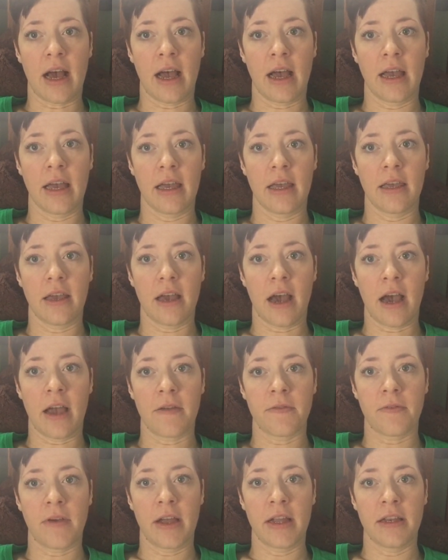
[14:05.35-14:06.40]
I
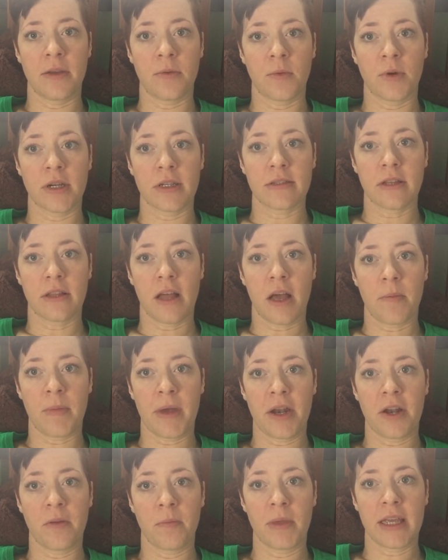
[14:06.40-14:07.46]
find it works a lot
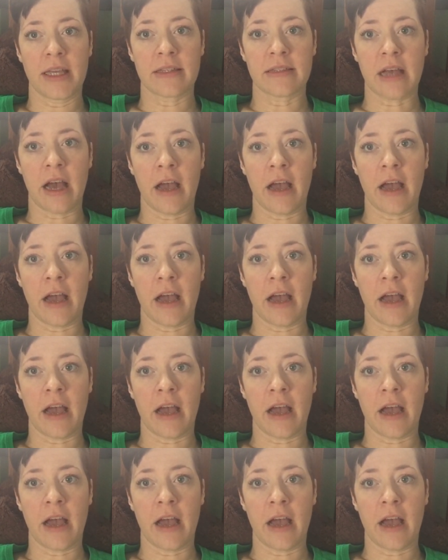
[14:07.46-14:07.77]
better because